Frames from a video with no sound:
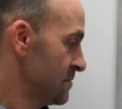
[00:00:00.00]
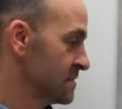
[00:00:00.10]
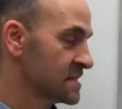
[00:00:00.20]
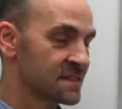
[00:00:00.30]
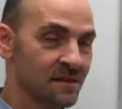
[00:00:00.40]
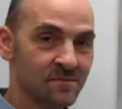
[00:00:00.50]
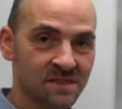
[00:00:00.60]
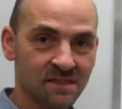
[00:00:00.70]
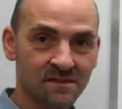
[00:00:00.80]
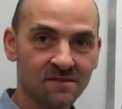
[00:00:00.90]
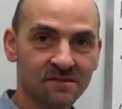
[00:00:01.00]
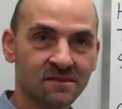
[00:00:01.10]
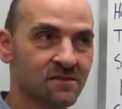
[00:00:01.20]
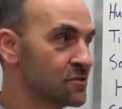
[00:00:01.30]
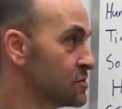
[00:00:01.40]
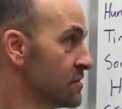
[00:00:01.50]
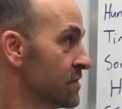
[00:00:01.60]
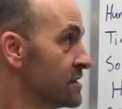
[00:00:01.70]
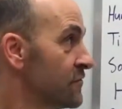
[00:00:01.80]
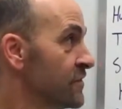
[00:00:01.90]
Stem cells, usually
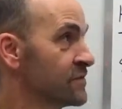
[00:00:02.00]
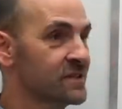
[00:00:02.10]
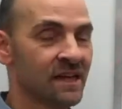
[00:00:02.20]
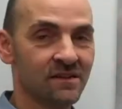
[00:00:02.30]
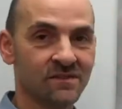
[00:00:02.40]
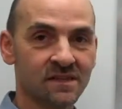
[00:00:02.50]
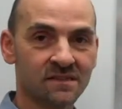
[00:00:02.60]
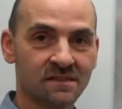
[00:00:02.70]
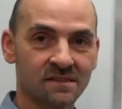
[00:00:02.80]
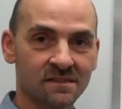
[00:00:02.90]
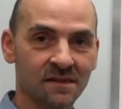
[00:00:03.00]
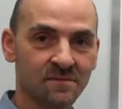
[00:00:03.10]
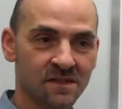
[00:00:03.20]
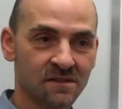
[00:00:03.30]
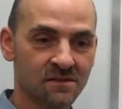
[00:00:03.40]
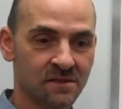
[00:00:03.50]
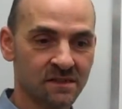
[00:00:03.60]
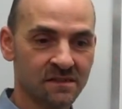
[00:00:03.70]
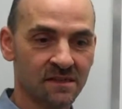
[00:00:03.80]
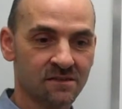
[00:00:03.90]
around the fifth day of this, the stem cells are
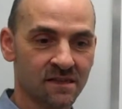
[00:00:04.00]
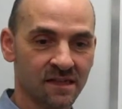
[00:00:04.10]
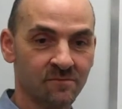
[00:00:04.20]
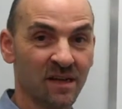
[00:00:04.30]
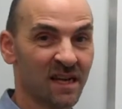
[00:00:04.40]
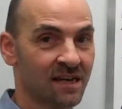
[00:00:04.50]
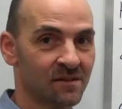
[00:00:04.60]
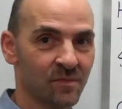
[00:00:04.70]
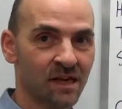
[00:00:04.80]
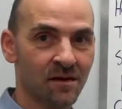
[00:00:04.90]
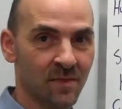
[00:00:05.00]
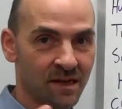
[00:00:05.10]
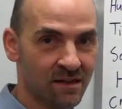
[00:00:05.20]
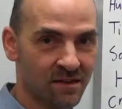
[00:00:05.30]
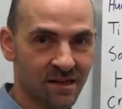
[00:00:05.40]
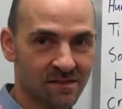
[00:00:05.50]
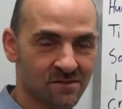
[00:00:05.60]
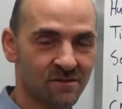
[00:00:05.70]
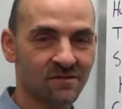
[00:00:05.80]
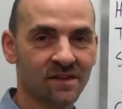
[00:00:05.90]
these cells that can be kind of become anything
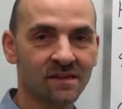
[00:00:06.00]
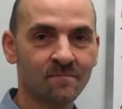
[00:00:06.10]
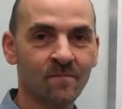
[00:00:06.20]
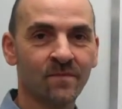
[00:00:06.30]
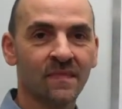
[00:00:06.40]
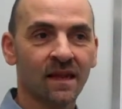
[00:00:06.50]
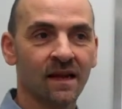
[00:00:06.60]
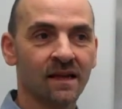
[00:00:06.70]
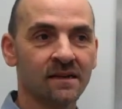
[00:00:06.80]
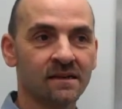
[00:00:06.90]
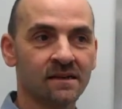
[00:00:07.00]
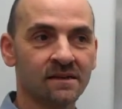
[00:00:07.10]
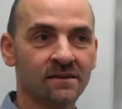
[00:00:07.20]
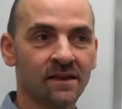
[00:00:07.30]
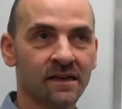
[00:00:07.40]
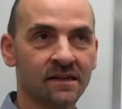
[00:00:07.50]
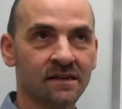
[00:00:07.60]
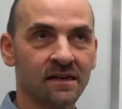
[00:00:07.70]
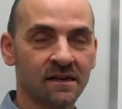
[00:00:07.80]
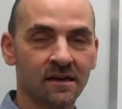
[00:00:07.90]
sort of thing. And they
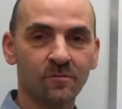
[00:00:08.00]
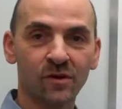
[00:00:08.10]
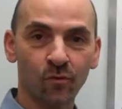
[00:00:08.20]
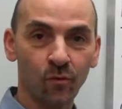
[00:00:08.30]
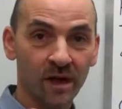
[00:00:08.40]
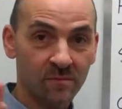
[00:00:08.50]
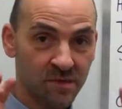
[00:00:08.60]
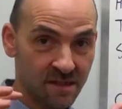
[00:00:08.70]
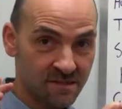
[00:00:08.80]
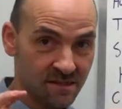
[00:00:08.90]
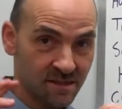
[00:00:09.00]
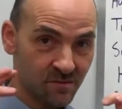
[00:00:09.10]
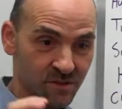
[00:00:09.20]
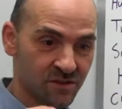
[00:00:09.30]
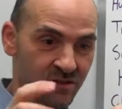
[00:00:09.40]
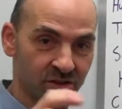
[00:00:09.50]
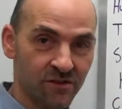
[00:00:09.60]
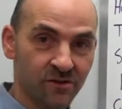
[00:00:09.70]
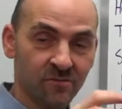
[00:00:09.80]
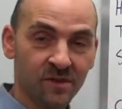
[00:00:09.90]
can help your white blood cells, which are
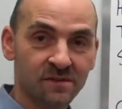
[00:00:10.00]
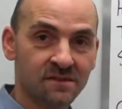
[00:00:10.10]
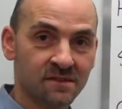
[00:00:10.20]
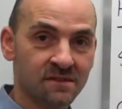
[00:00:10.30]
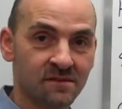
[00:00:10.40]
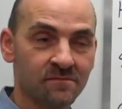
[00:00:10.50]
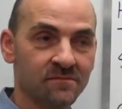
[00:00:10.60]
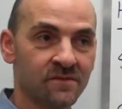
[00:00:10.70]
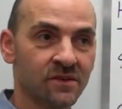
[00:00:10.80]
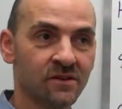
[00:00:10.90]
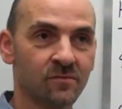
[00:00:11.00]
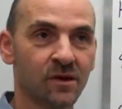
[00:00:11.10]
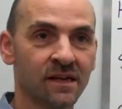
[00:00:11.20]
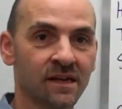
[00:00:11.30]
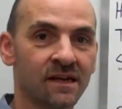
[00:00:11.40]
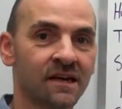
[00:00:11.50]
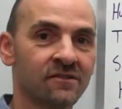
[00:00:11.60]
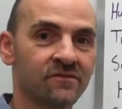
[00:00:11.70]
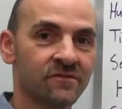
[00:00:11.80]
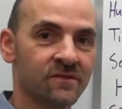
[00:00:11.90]
your immune system. Your body can kind
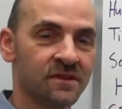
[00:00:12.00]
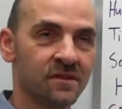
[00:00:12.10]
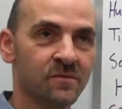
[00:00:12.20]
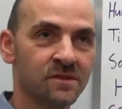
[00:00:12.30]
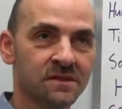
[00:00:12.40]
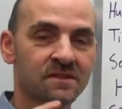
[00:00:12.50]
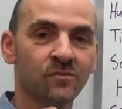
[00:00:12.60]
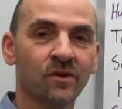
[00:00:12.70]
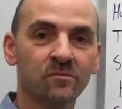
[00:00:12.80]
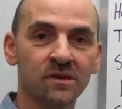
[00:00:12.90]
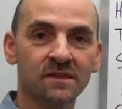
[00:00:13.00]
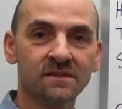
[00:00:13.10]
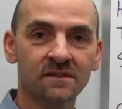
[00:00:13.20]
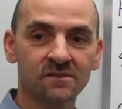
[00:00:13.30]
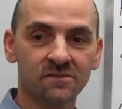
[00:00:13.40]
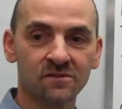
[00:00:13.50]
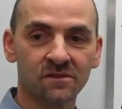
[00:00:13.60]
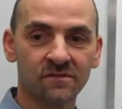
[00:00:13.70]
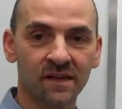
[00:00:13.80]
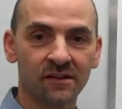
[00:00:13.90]
of, the immune system, white blood cells are sort
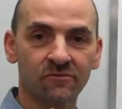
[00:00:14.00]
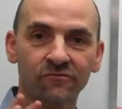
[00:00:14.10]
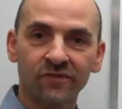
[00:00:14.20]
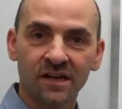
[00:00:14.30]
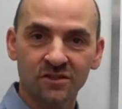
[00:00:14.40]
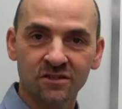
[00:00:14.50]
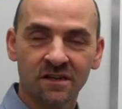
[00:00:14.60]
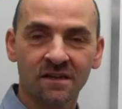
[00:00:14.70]
of like fresh.